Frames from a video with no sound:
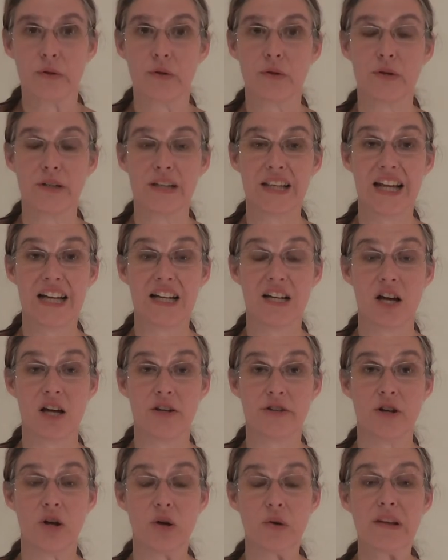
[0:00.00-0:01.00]
could they
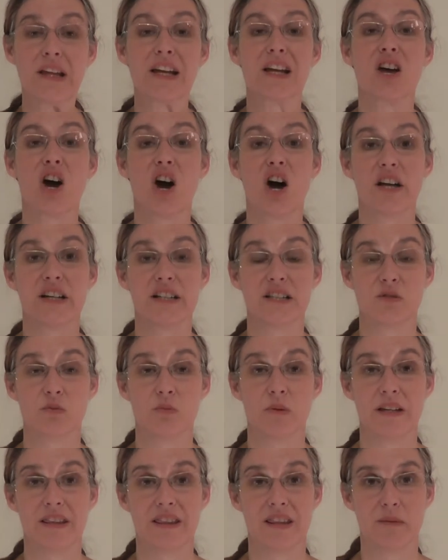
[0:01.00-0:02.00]
not know that God is
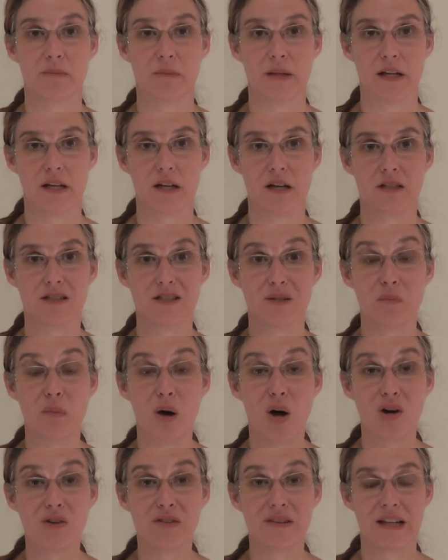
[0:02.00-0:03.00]
with them, that God's
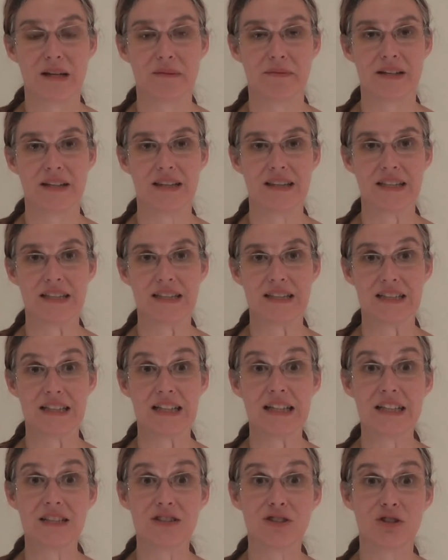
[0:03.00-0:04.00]
among them, that this
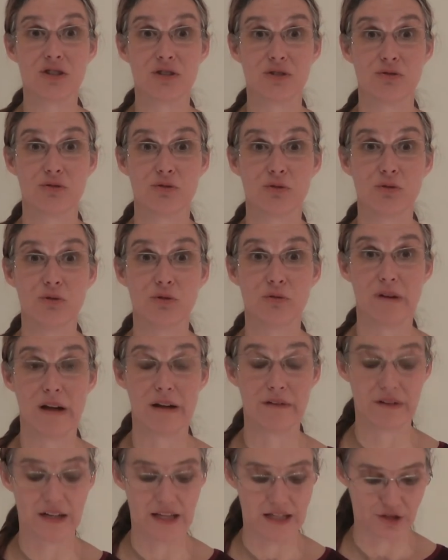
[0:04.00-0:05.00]
is the true
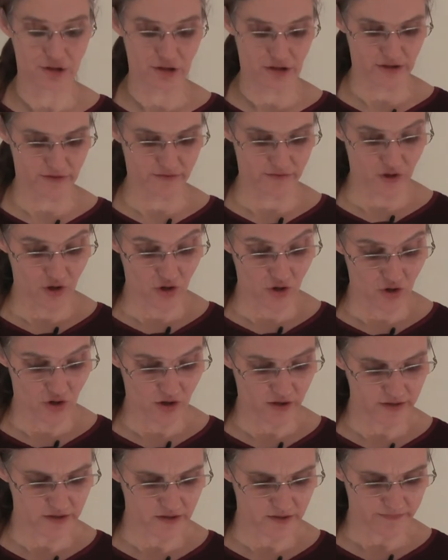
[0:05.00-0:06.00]
revelation of
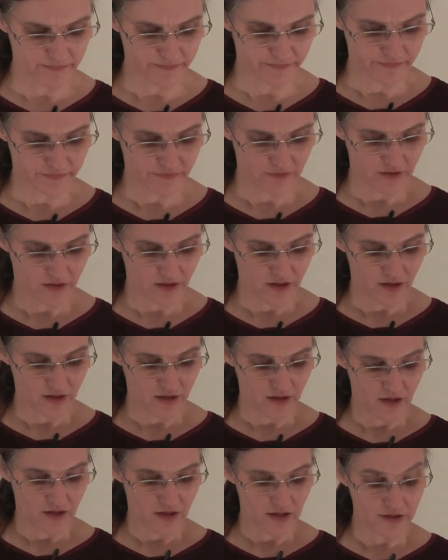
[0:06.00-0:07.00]
God?
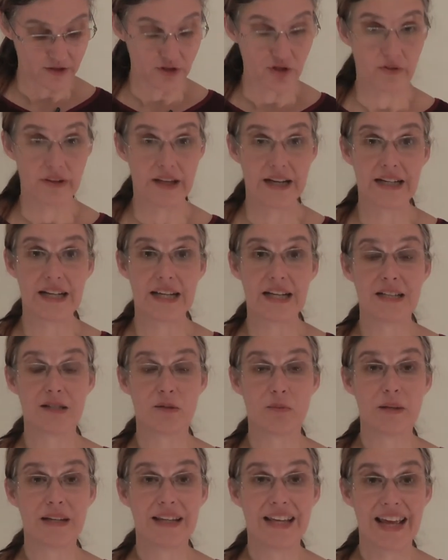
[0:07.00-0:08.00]
And so they need
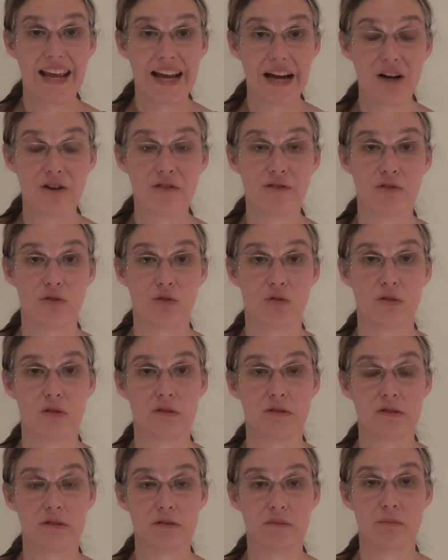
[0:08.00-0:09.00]
to be careful
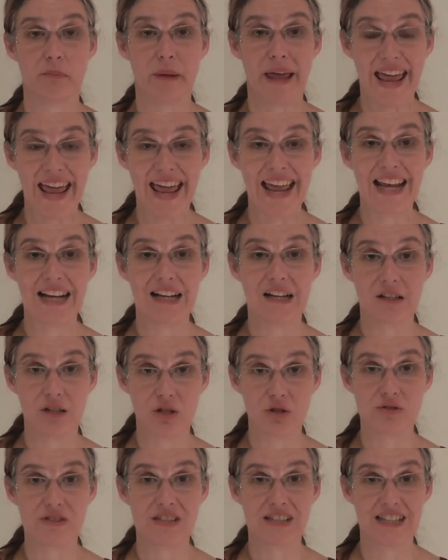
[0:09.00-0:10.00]
and pay
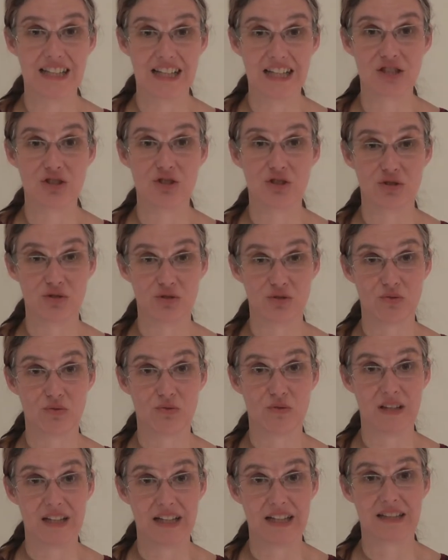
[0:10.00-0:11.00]
close attention
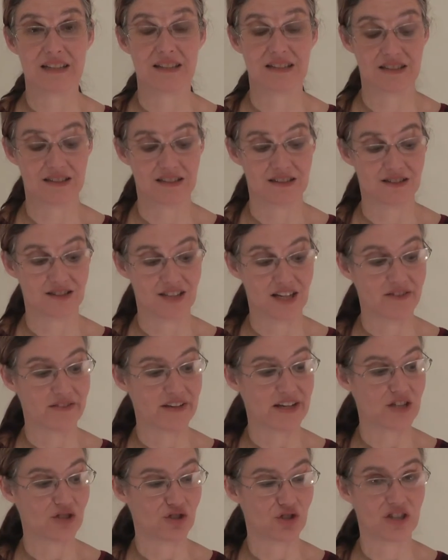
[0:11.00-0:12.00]
to this
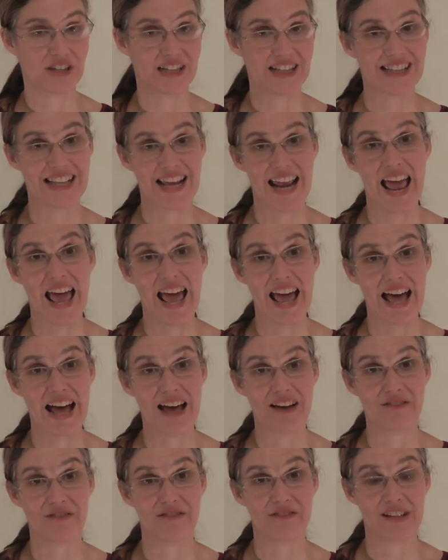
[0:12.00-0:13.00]
salvation that they
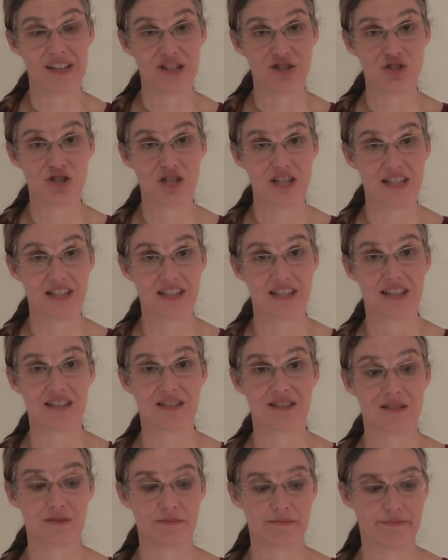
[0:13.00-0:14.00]
have in
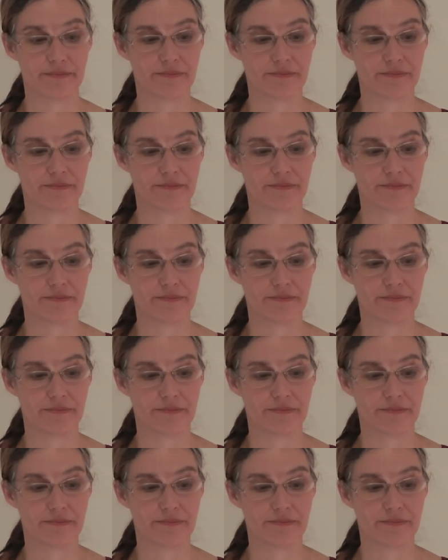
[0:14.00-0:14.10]
Jesus.